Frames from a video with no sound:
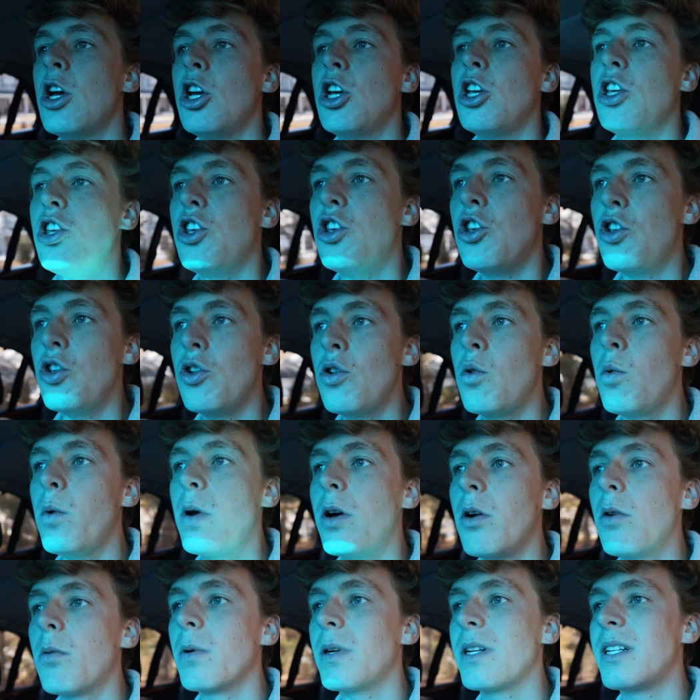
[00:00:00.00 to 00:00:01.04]
you
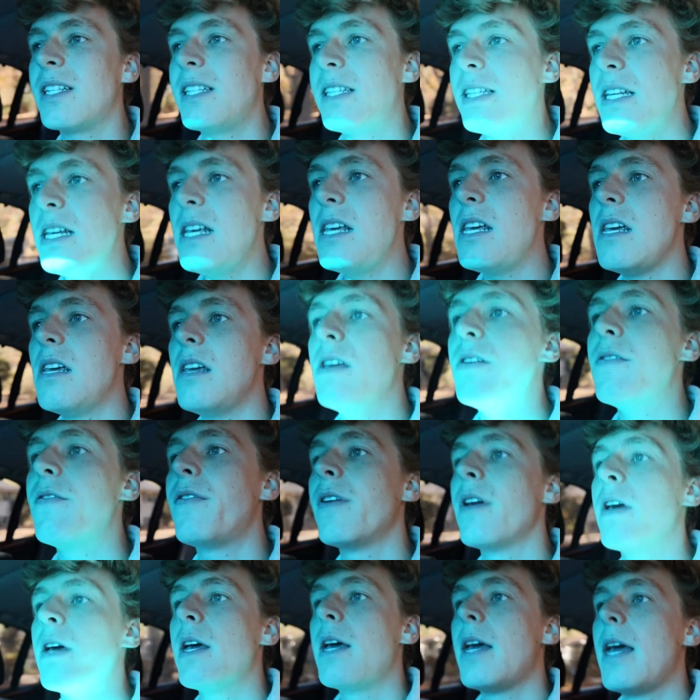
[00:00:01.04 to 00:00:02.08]
will receive
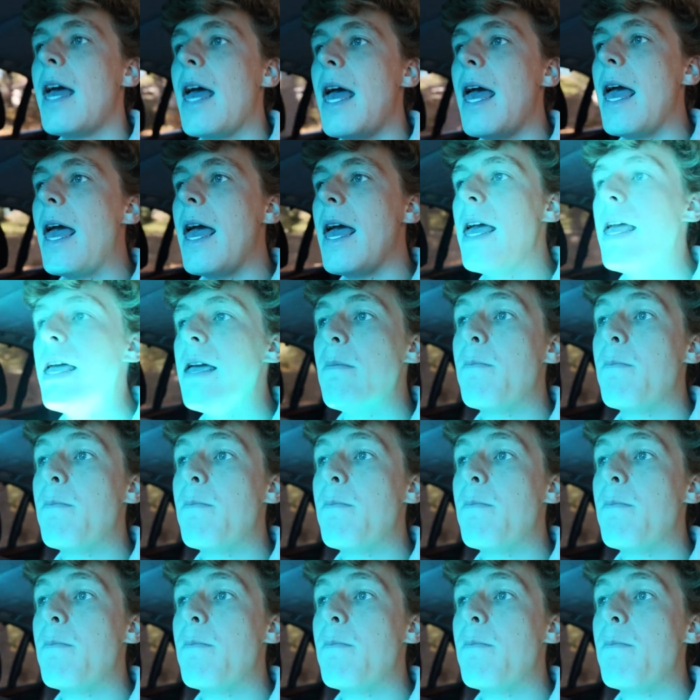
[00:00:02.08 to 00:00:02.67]
a